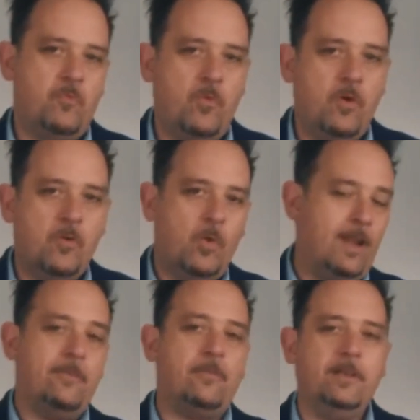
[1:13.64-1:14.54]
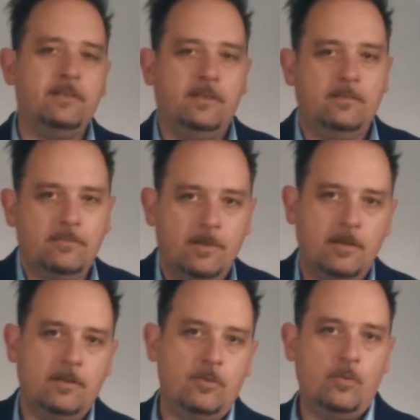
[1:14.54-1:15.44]
for whatever reason. Uh,
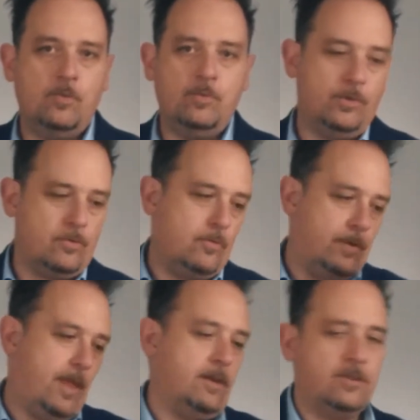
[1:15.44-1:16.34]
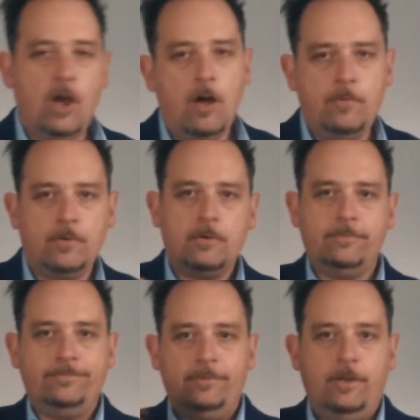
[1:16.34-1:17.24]
you, you're without a job
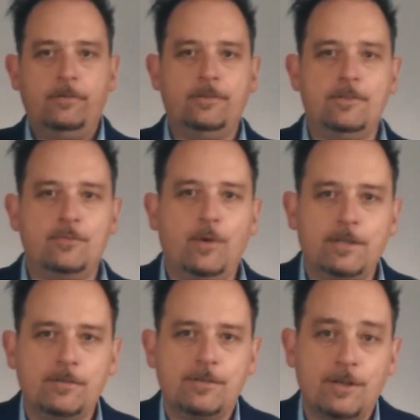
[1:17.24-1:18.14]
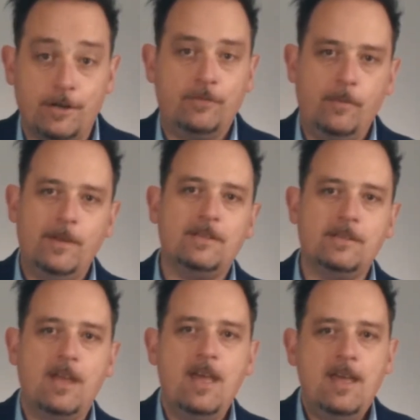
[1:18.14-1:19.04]
or you know you just want to start your own
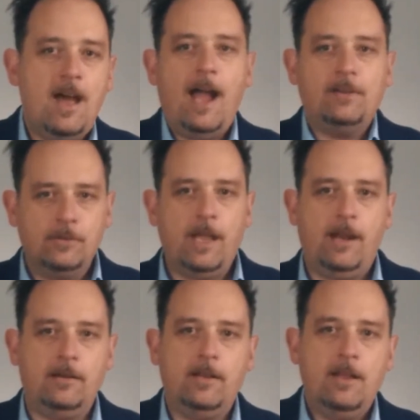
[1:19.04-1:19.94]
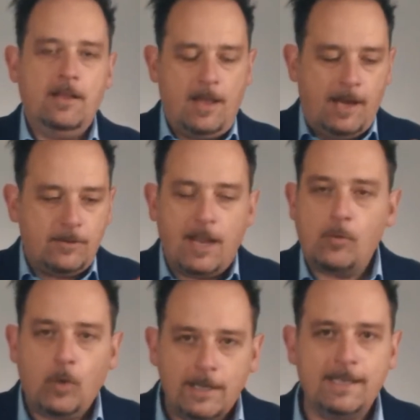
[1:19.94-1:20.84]
business. I don't care. I don't
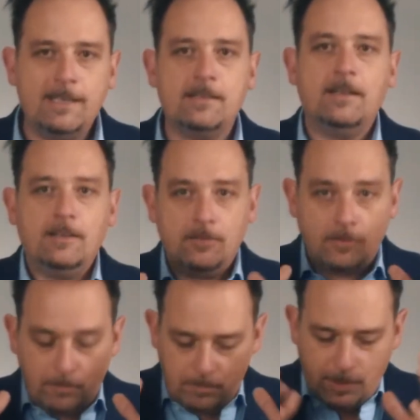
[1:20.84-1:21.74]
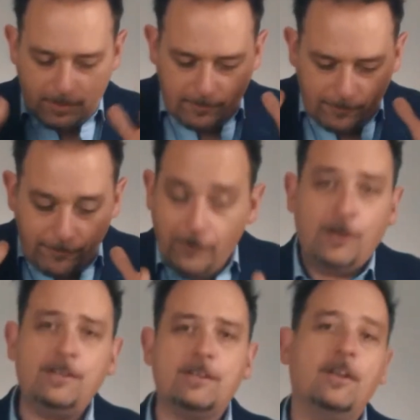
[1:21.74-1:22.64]
care what it is. But
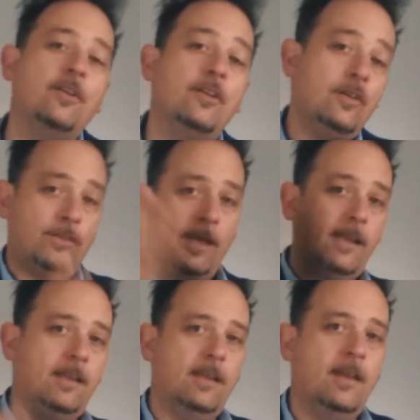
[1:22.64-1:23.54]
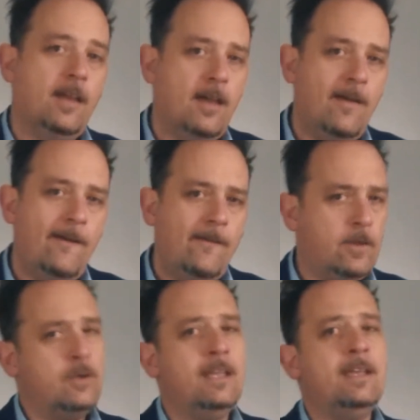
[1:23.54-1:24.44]
first, you think
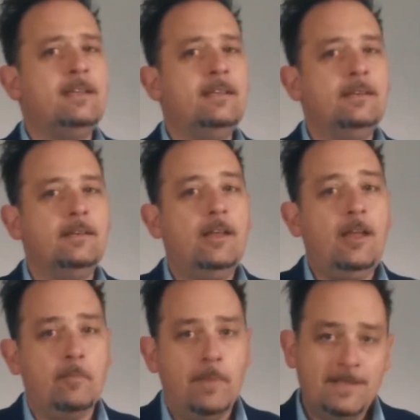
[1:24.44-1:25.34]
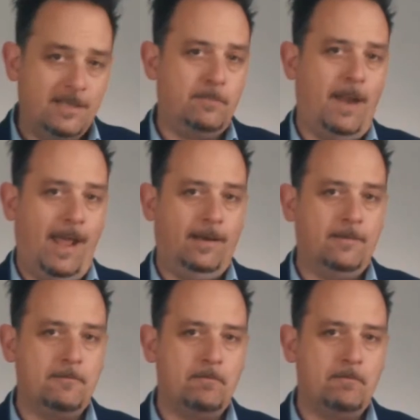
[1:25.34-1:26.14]
you need a business plan.